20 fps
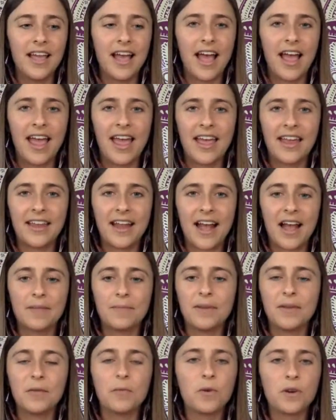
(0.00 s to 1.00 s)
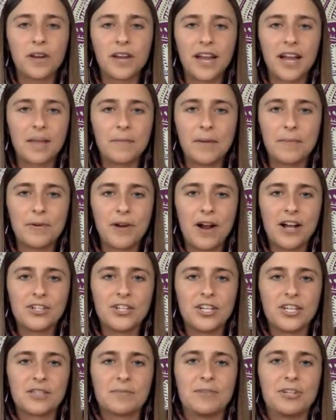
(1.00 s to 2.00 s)
And I'd be working on my
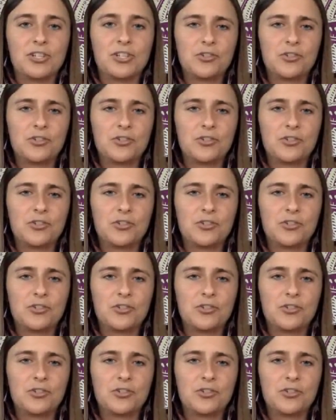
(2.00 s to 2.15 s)
projects,